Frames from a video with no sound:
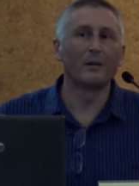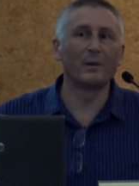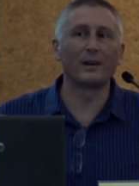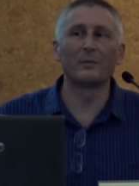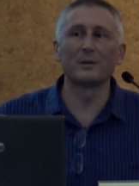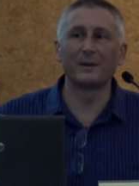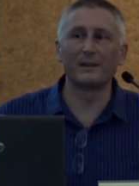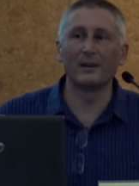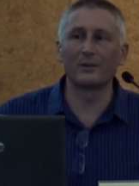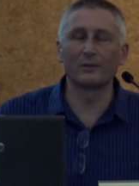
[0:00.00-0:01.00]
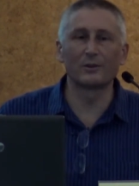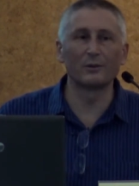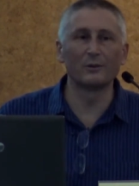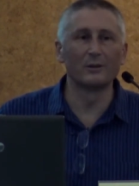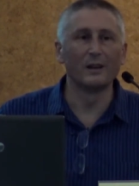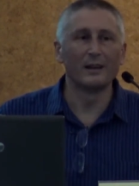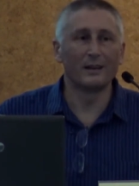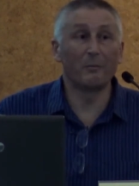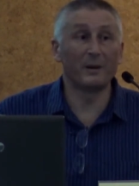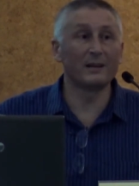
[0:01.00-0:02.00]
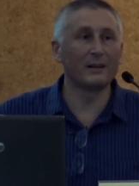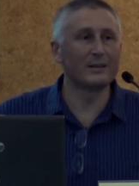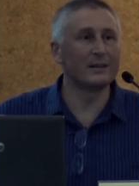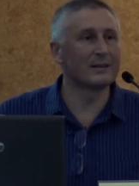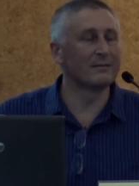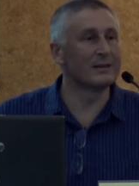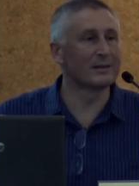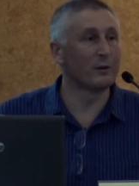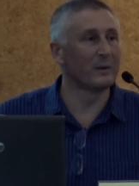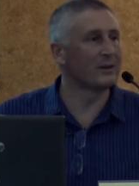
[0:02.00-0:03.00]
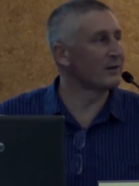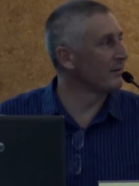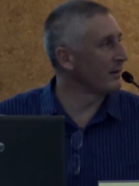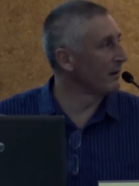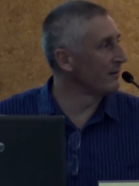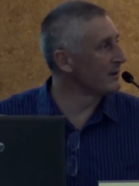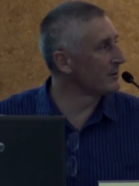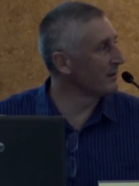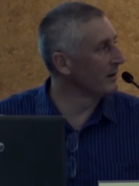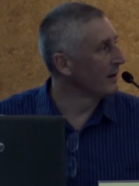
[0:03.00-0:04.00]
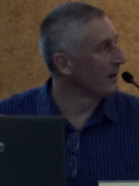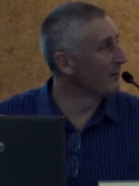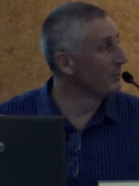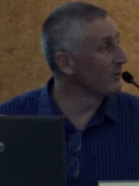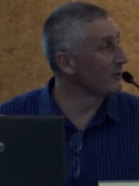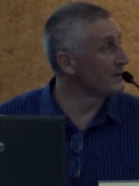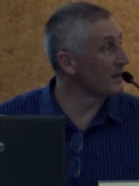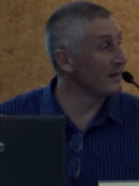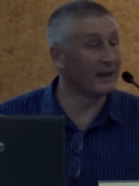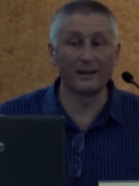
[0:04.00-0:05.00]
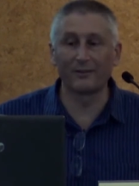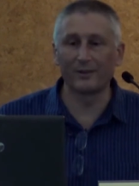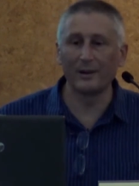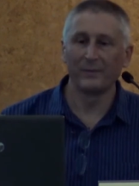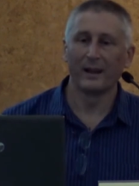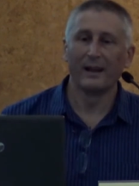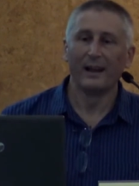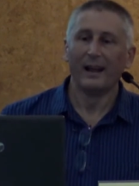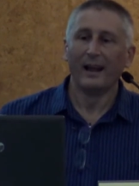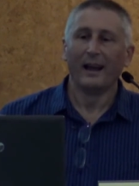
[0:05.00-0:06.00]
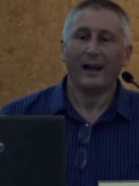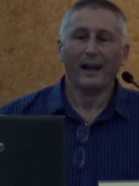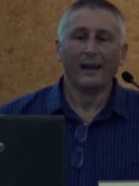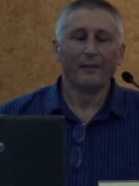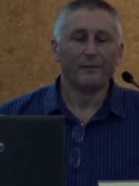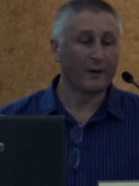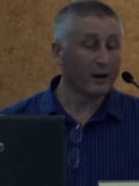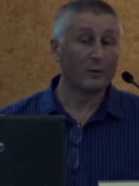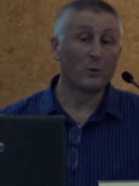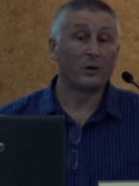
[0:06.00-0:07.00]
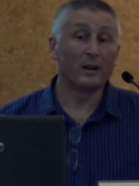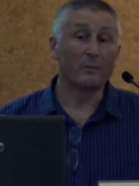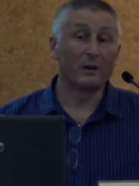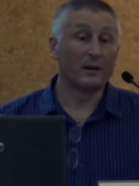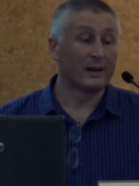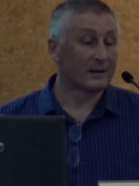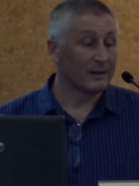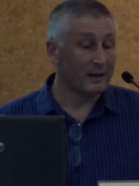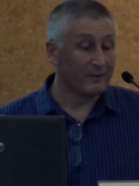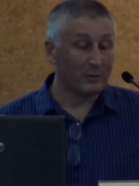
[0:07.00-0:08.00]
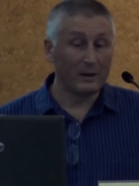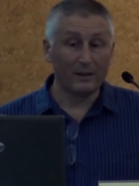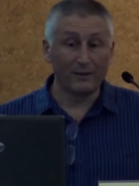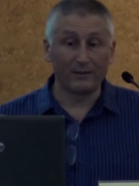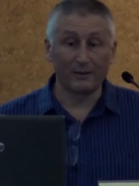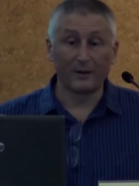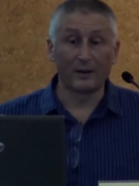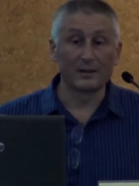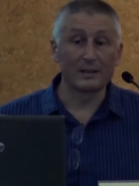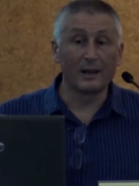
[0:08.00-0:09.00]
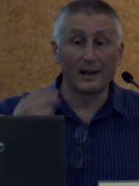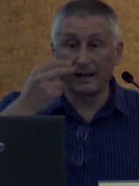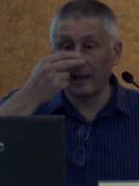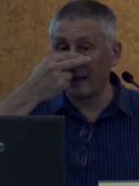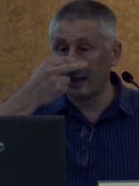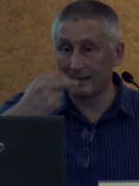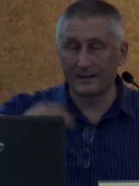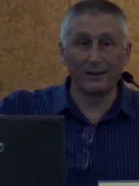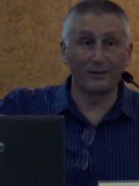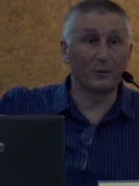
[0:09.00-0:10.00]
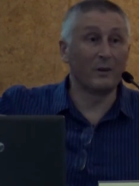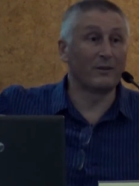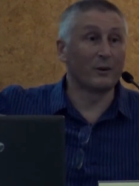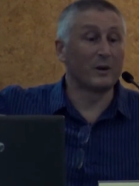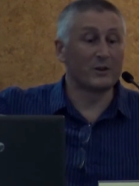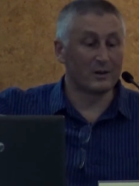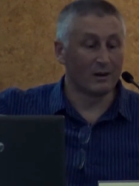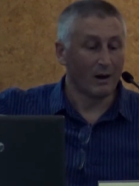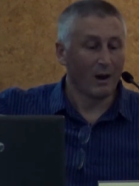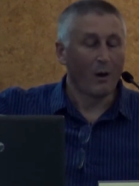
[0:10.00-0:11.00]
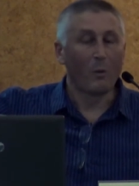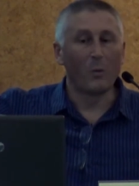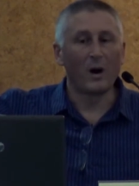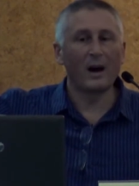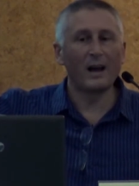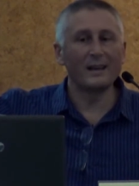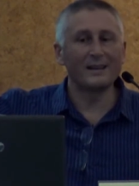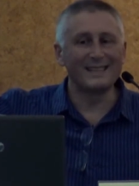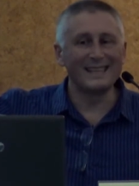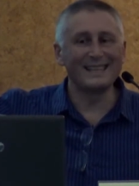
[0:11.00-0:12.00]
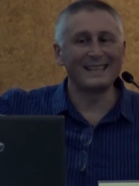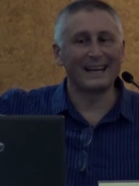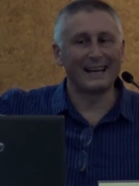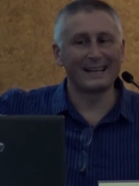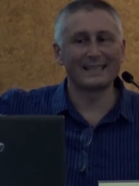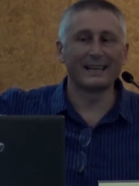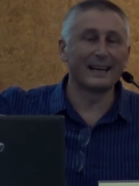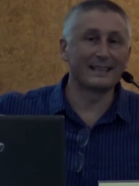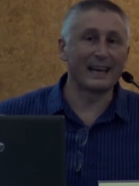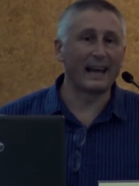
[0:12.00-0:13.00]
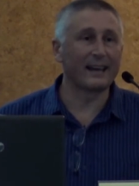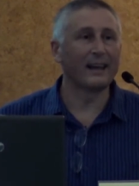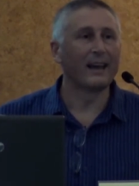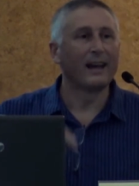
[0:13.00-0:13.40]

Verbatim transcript: becomes a potential tool, particularly since there is so much of history of Muslims in their history. Final warning we'd like to leave you with, and this is the final slide, is the question: why did ARSA attack